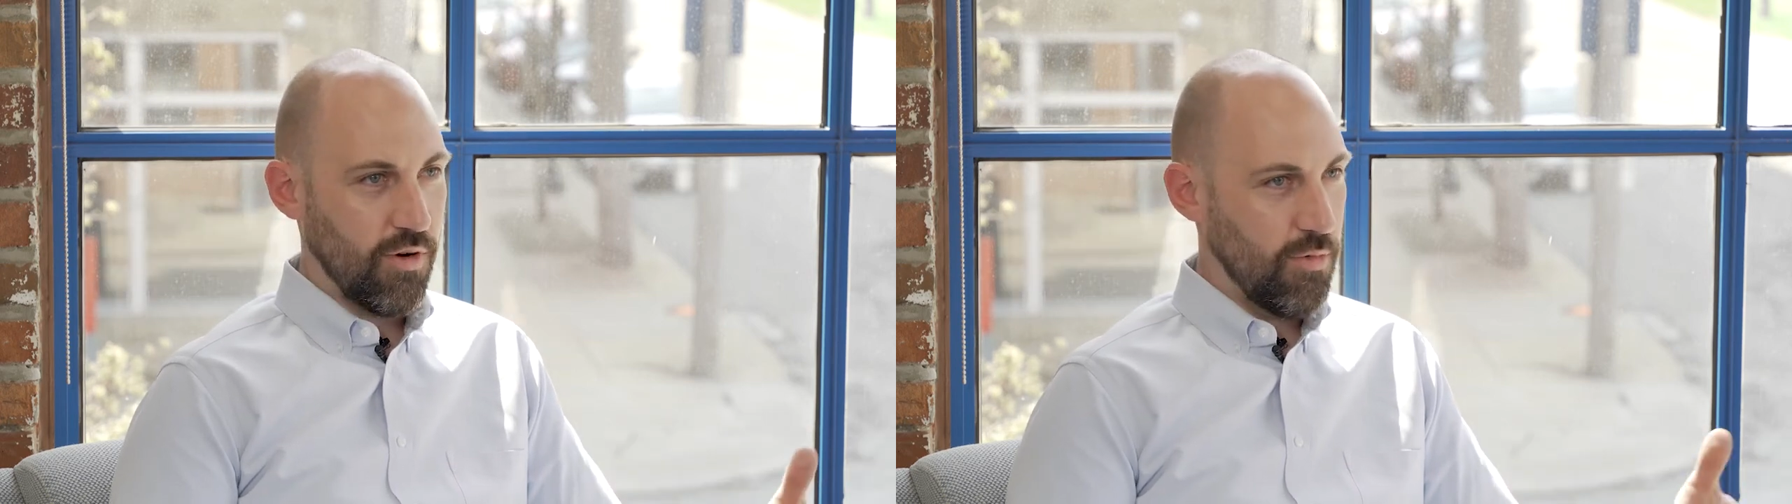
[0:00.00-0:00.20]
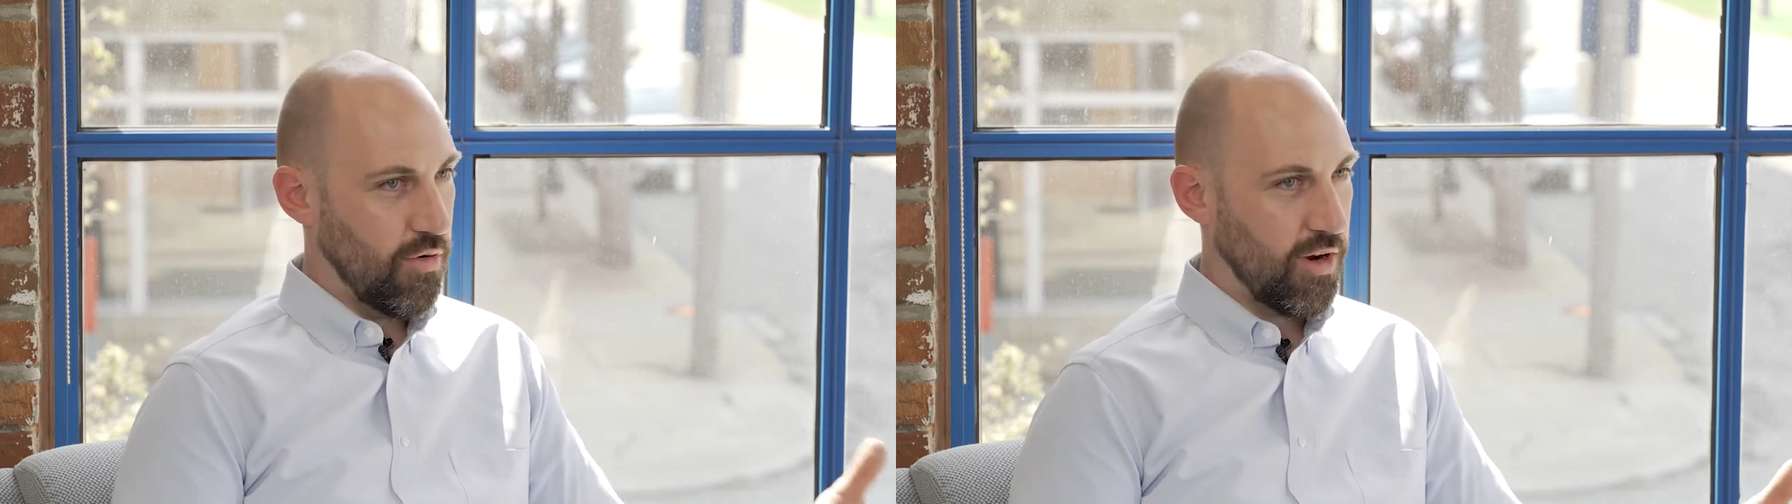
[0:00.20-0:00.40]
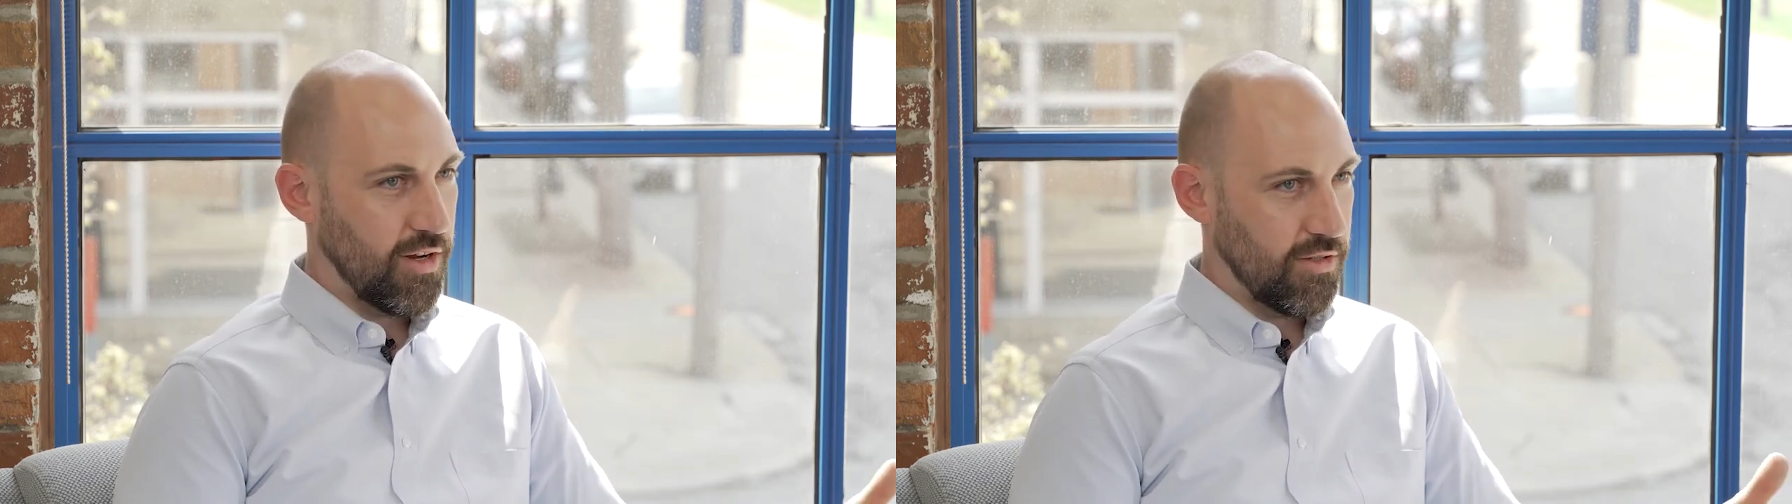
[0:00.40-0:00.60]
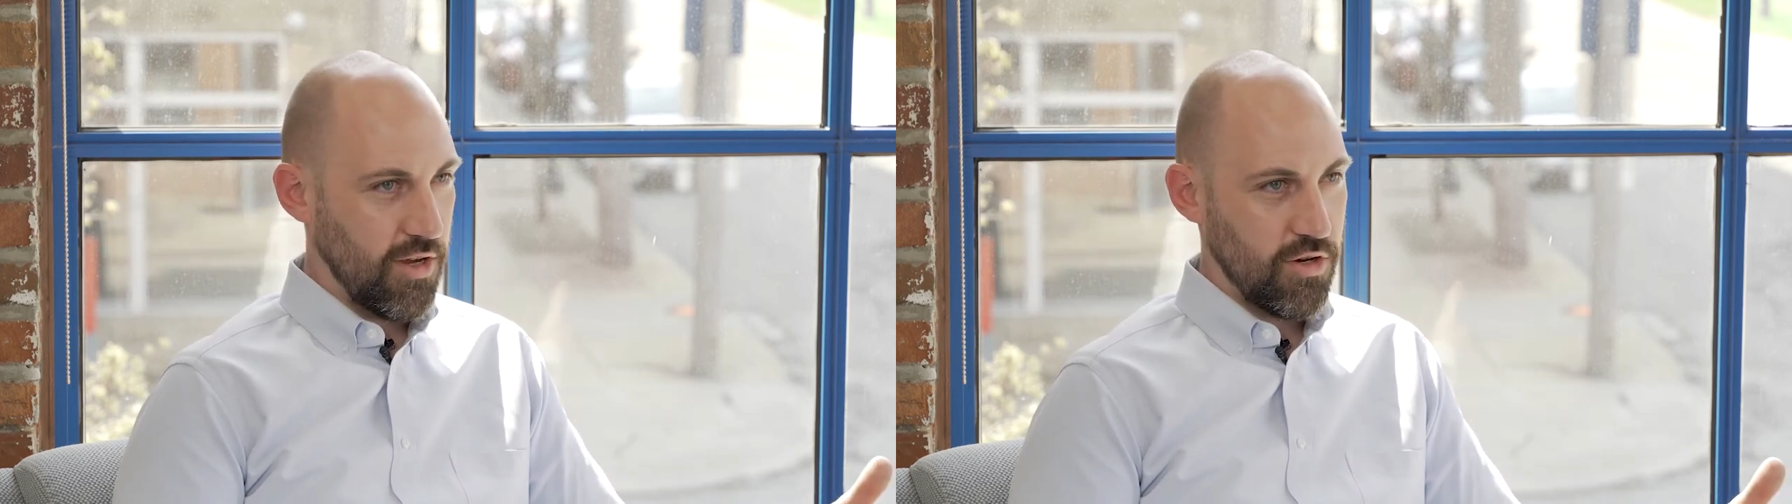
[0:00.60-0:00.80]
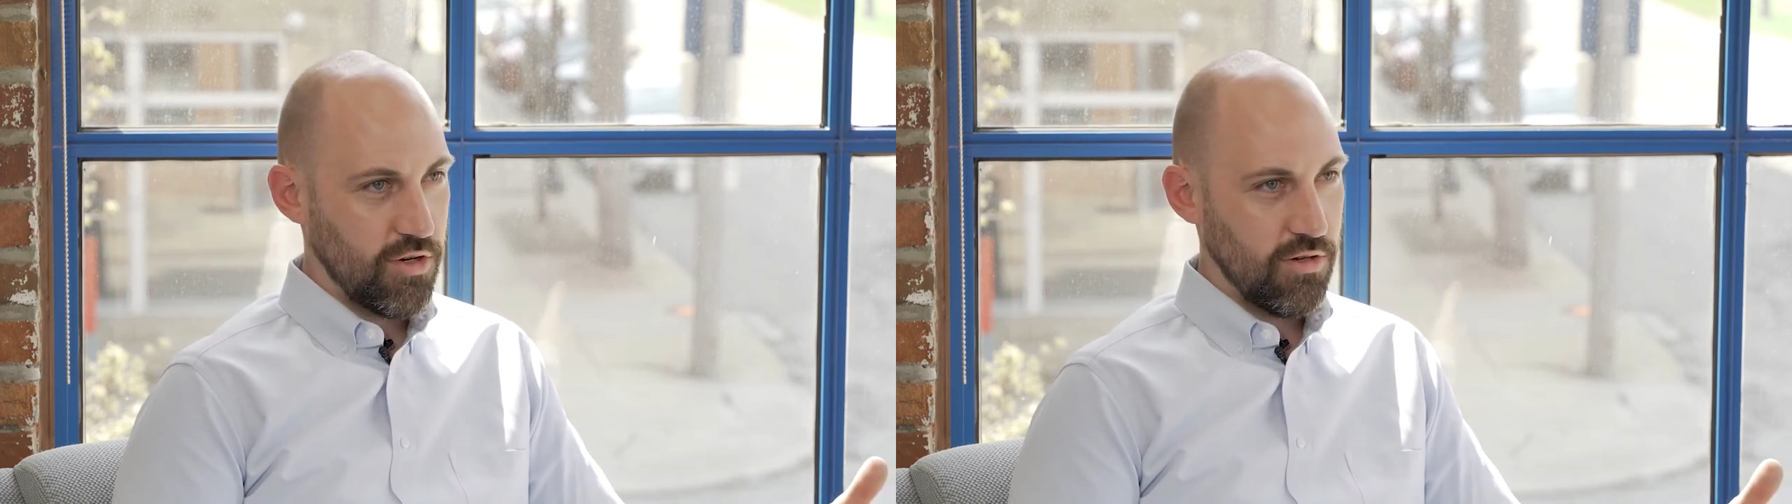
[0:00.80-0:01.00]
from an
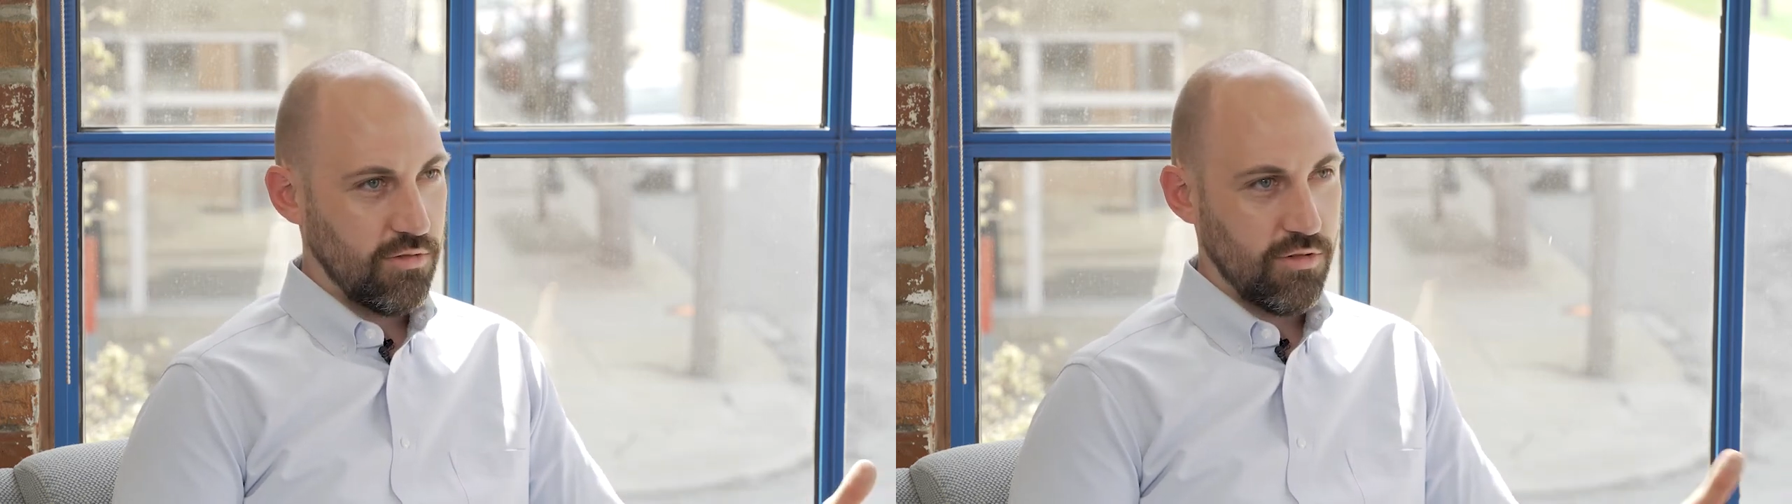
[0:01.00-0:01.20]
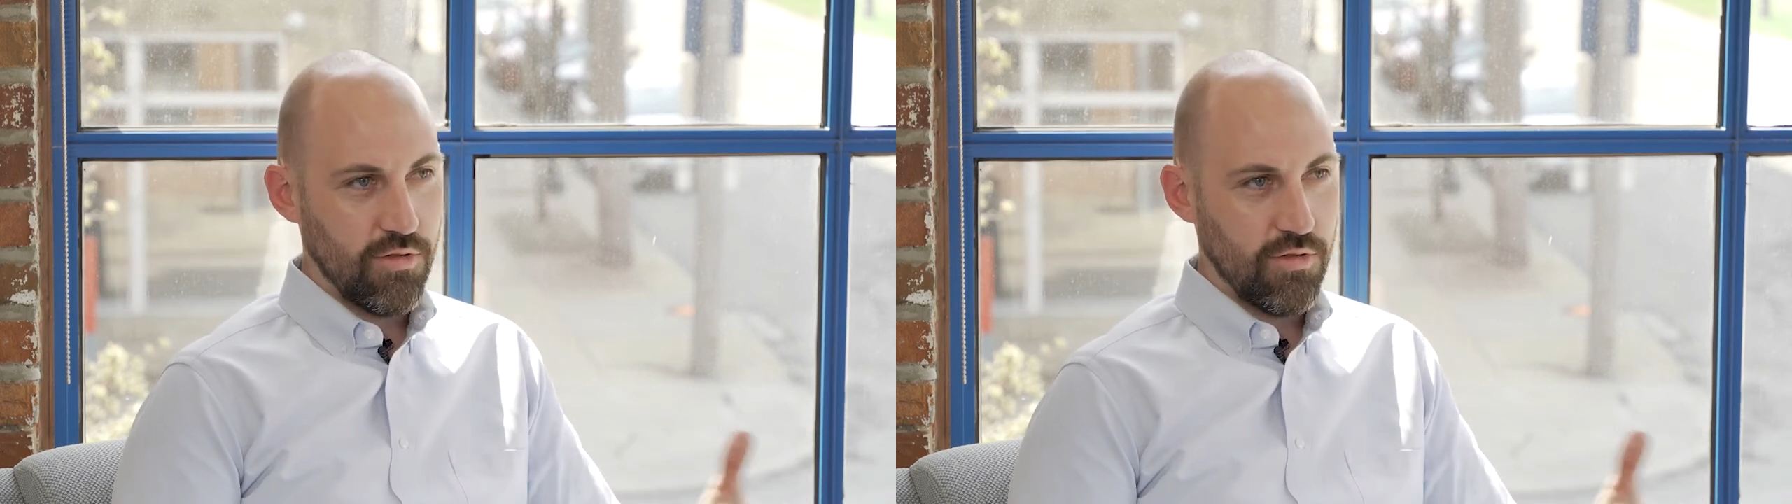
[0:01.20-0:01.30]
organization